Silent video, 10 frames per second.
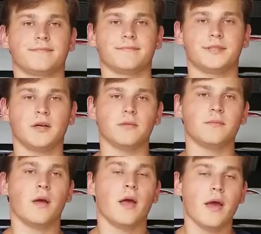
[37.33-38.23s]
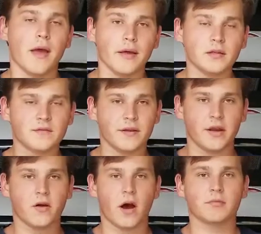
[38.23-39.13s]
So in this
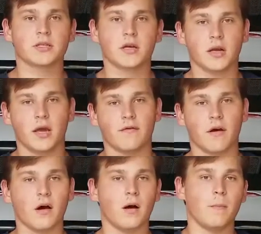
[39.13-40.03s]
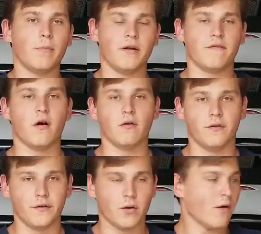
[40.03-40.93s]
video, I'm just going to give a brief
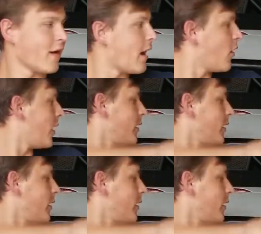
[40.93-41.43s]
overview of how I